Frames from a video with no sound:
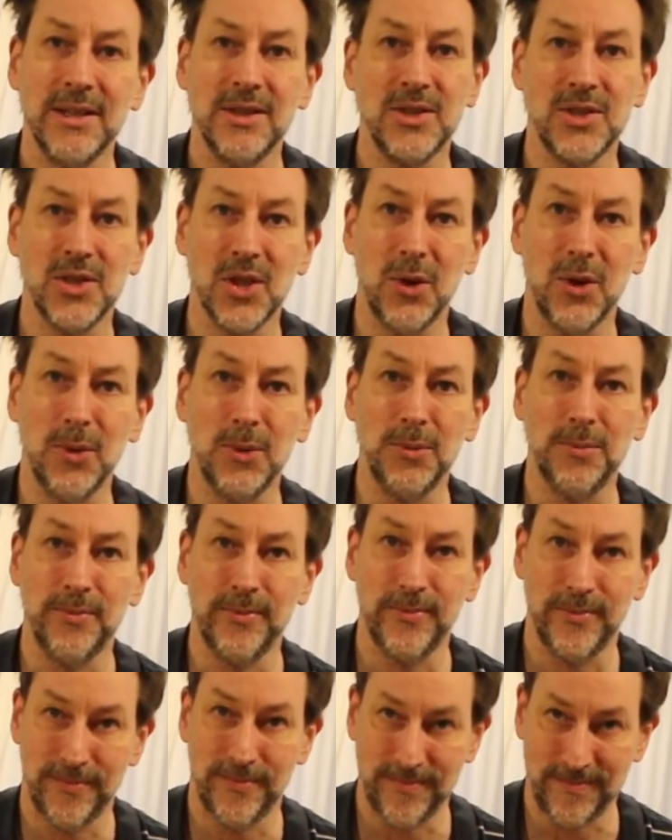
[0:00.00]
So
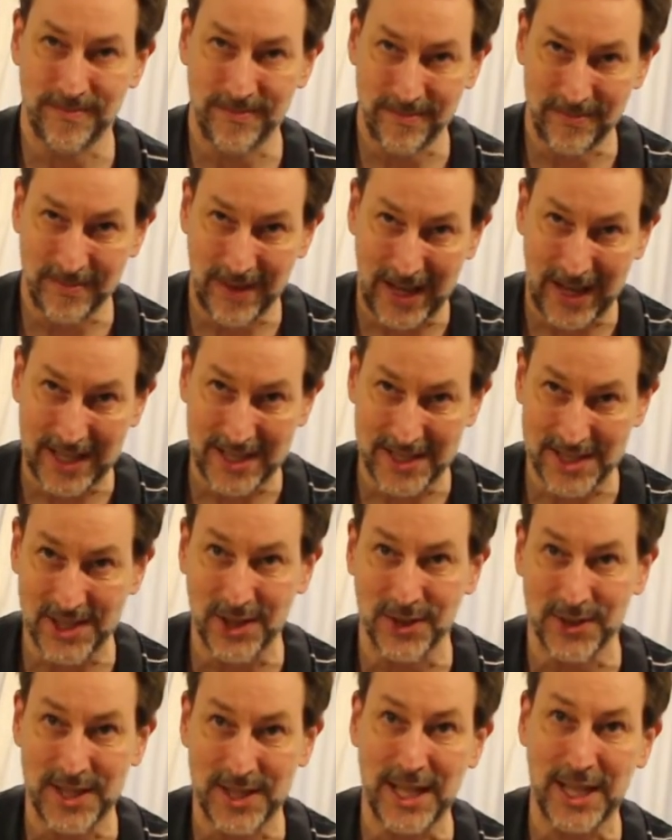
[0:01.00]
I can
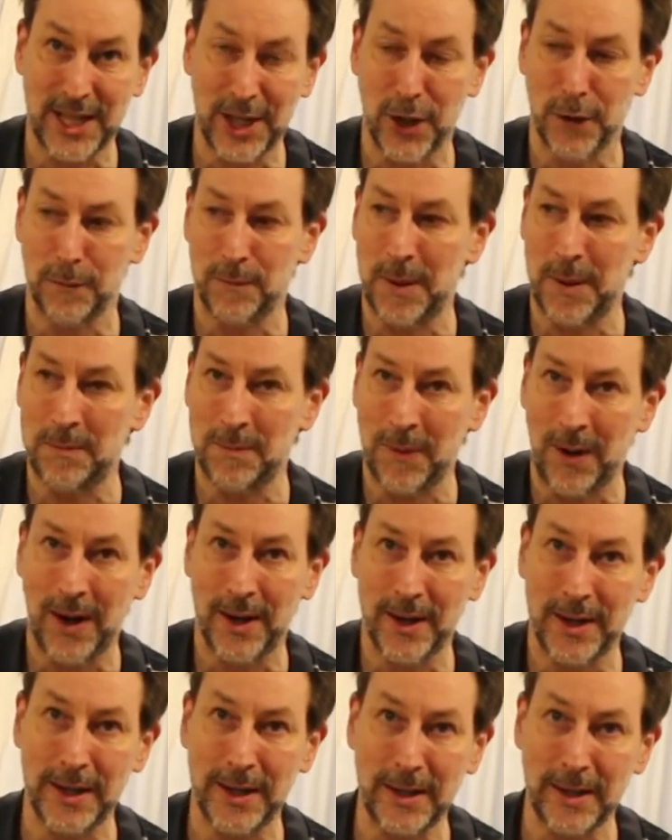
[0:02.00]
still take care of my
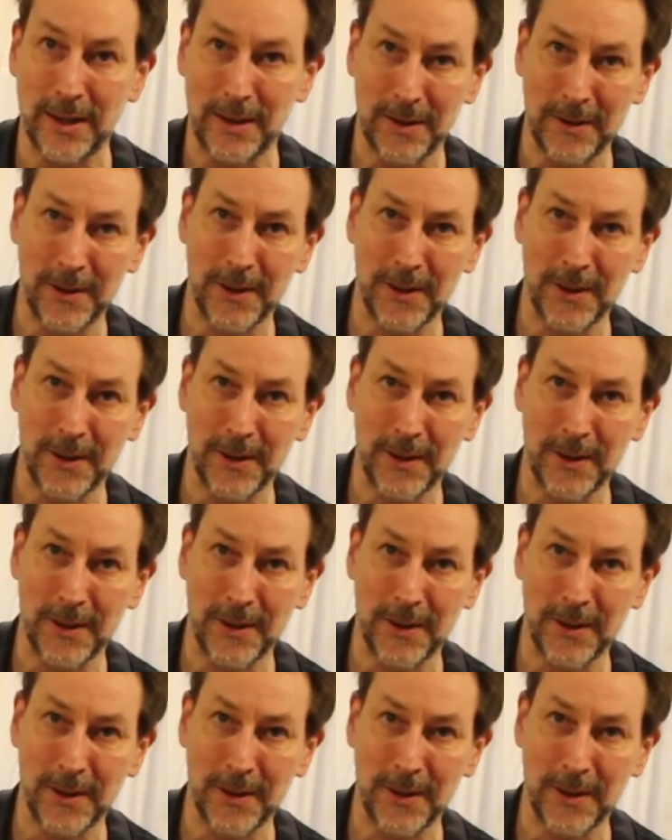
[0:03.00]
body,